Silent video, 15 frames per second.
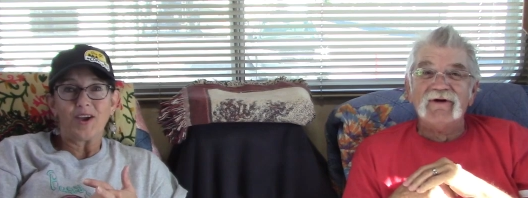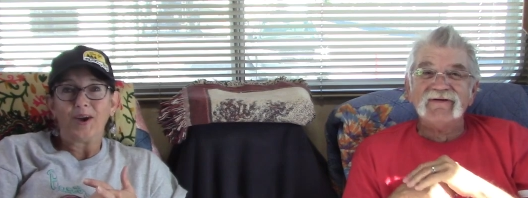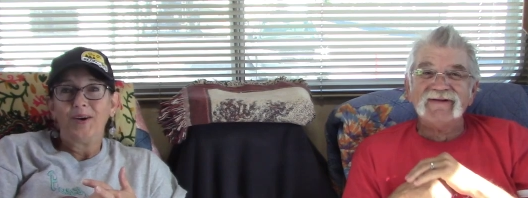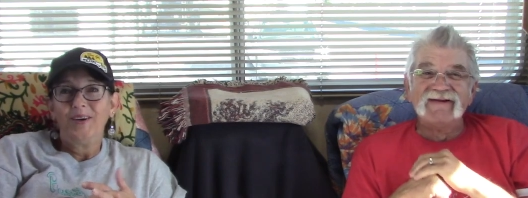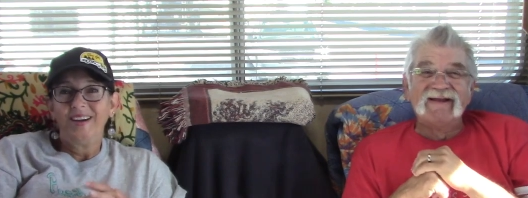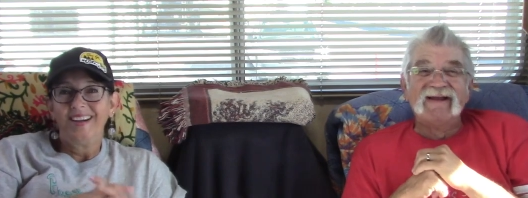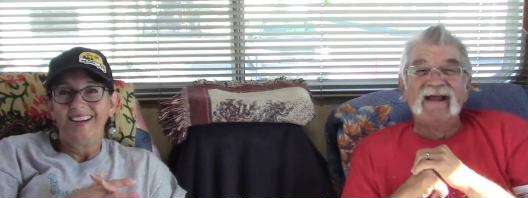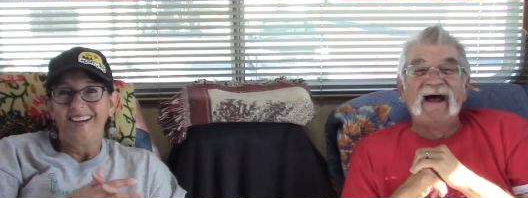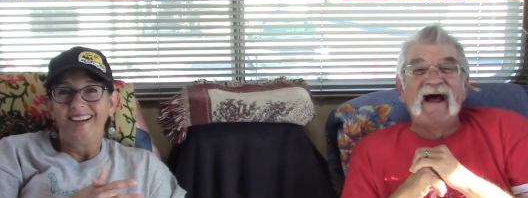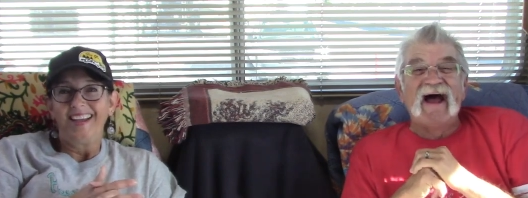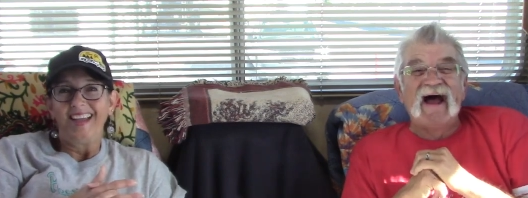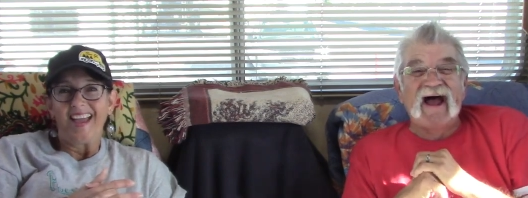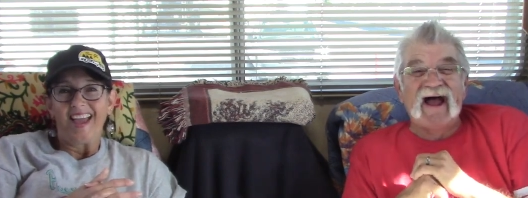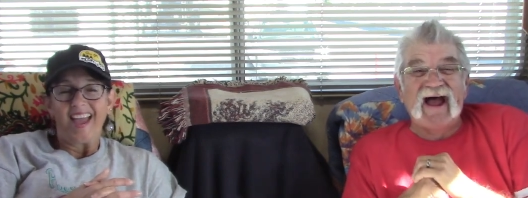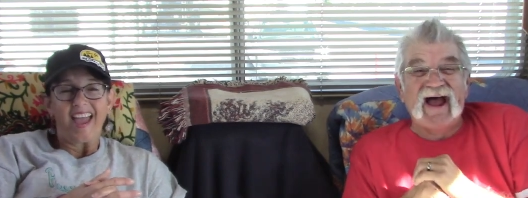Speaker 1: And
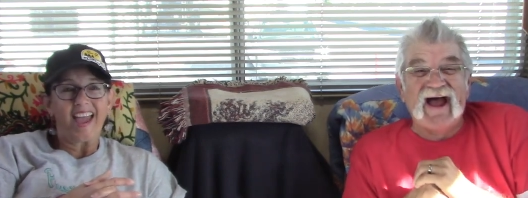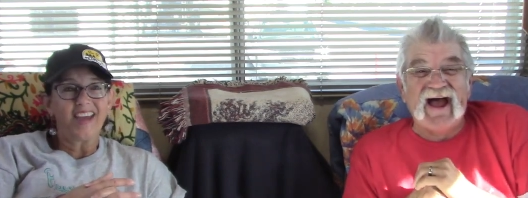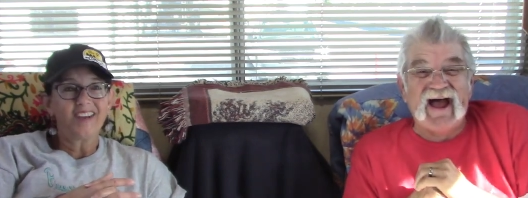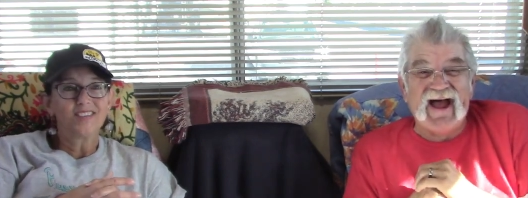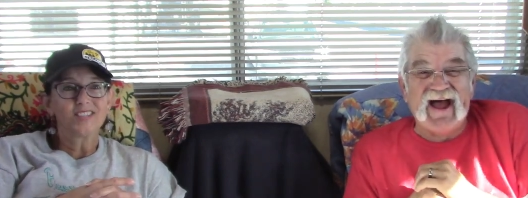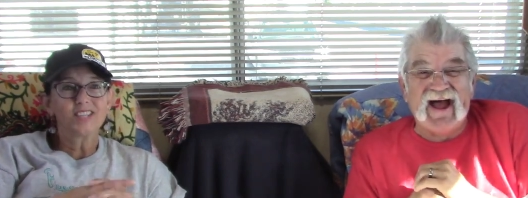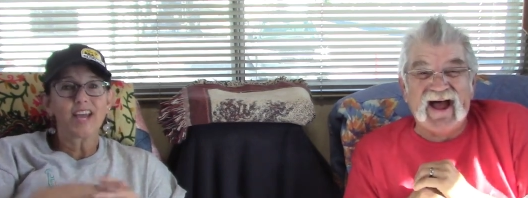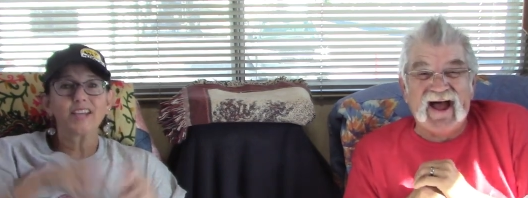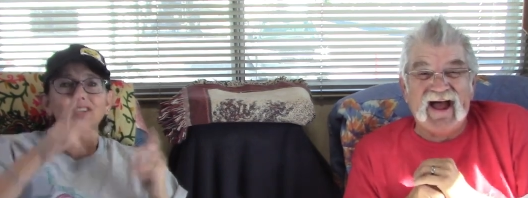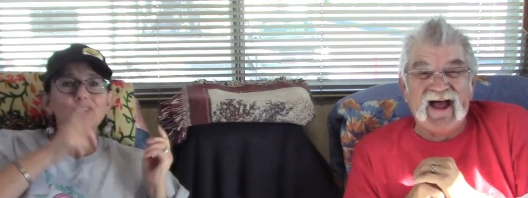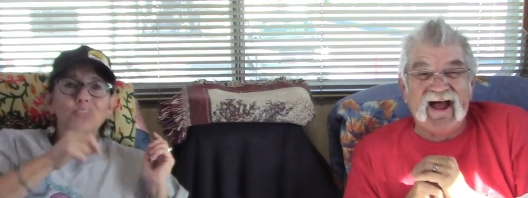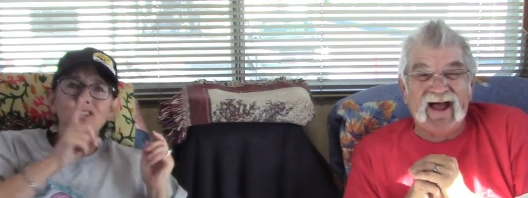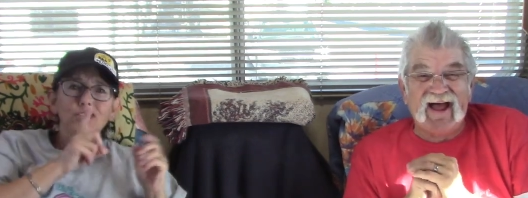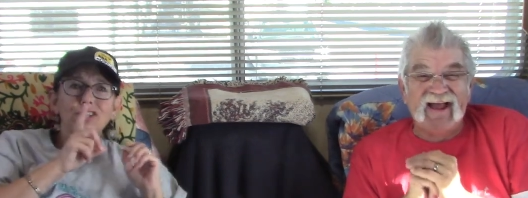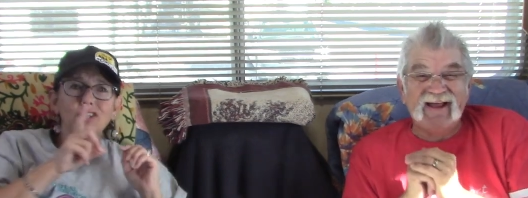it was like,
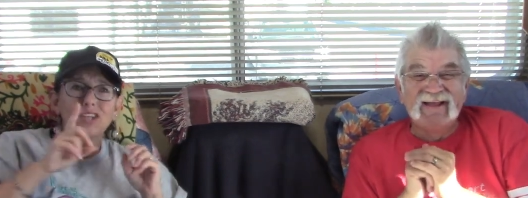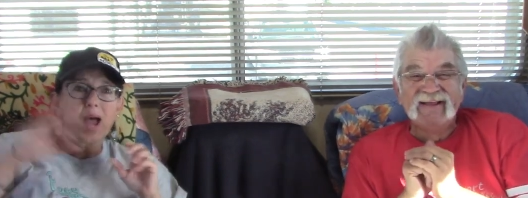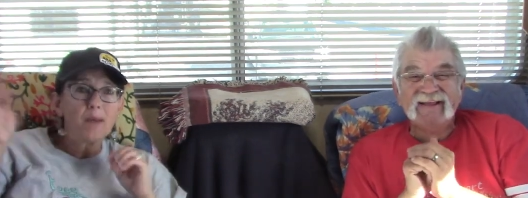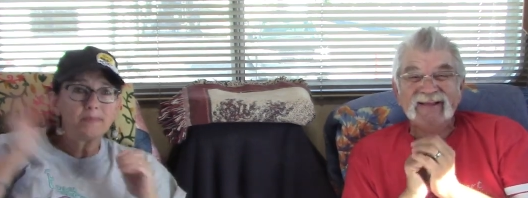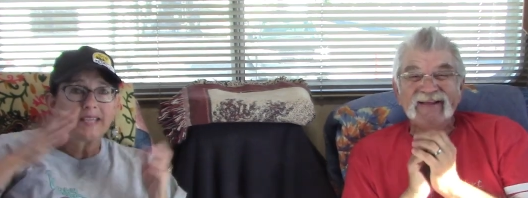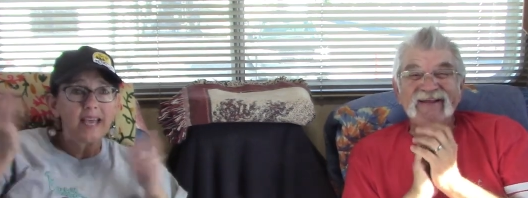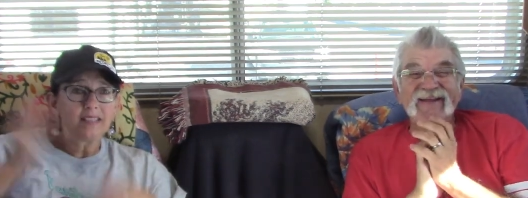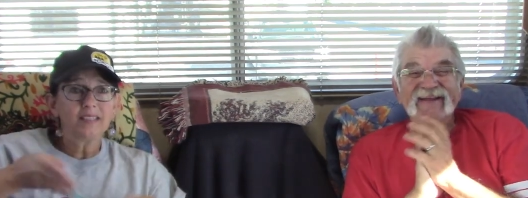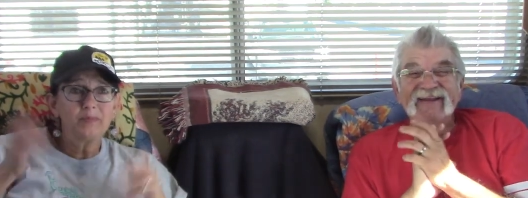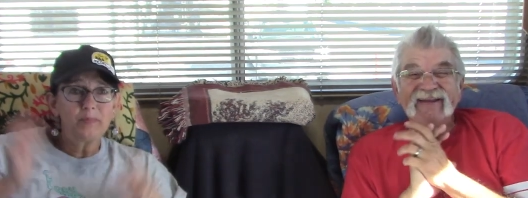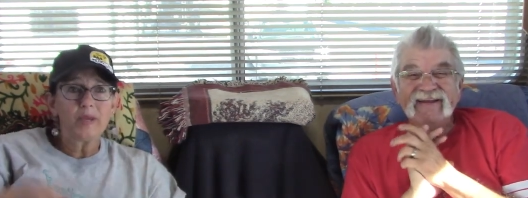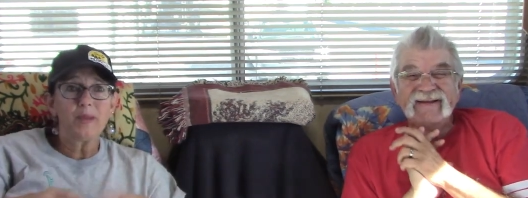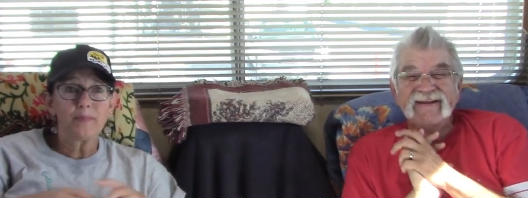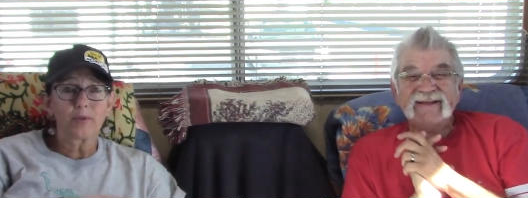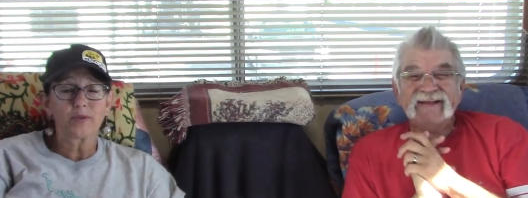shh, stop telling
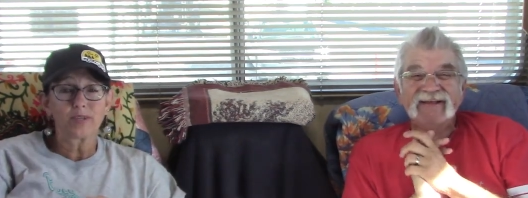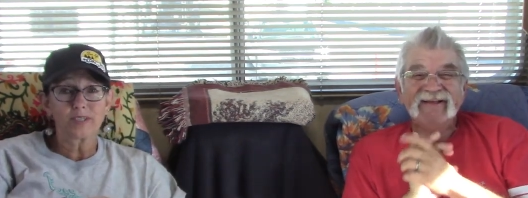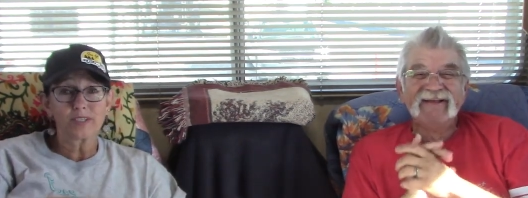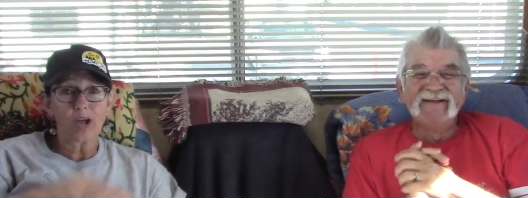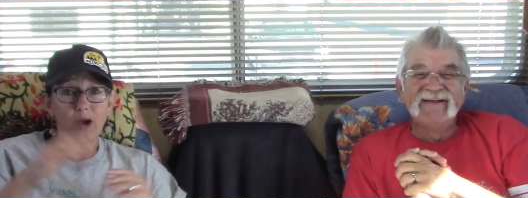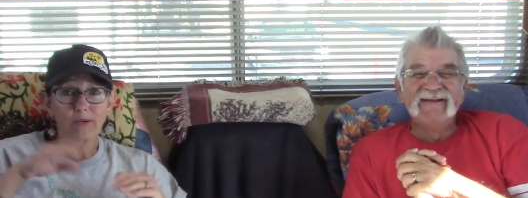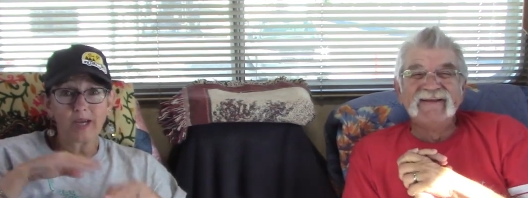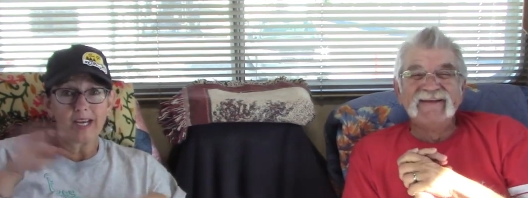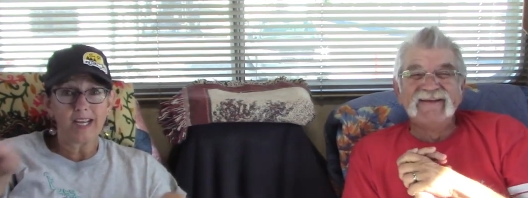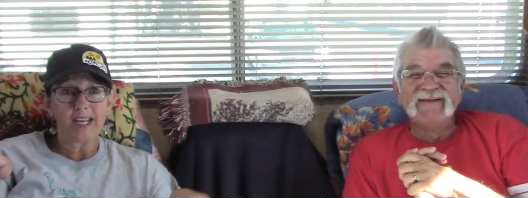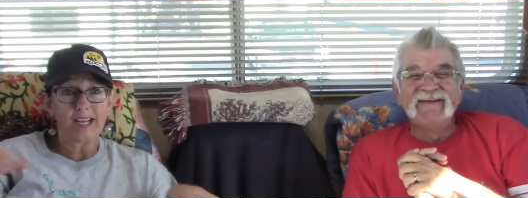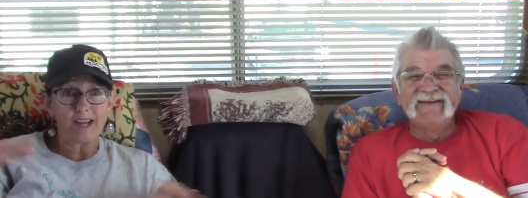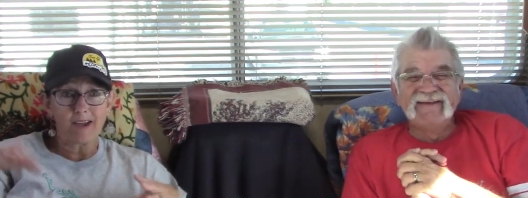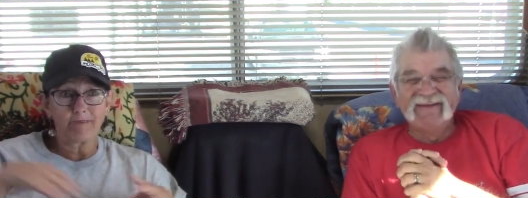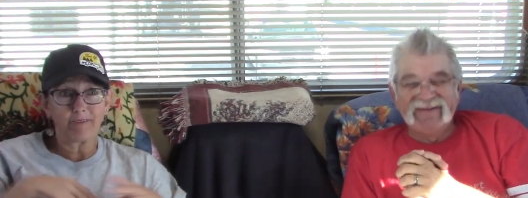people. There's
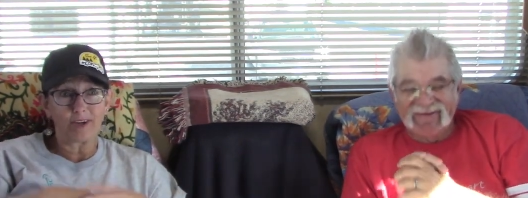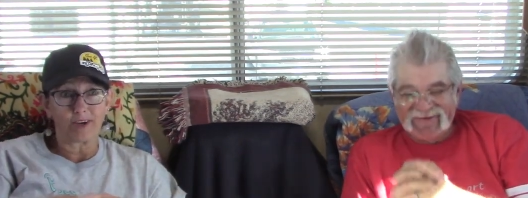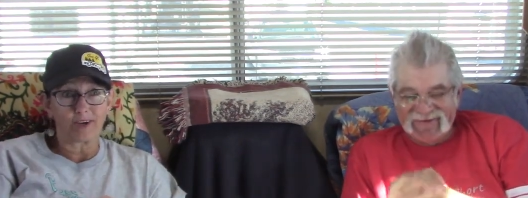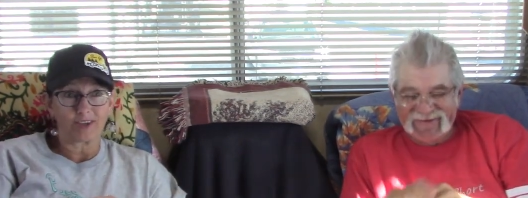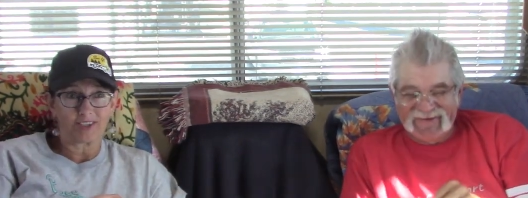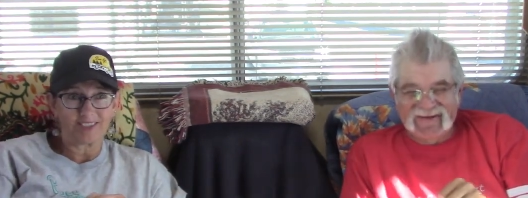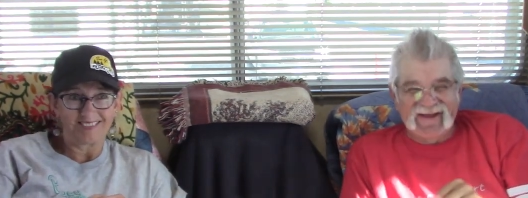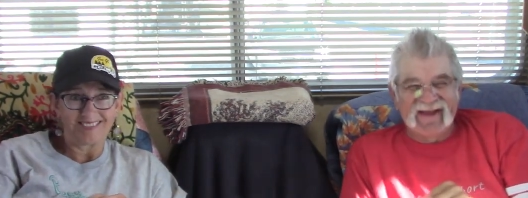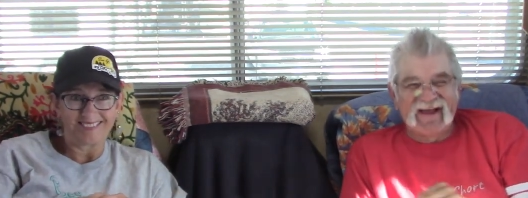already enough here.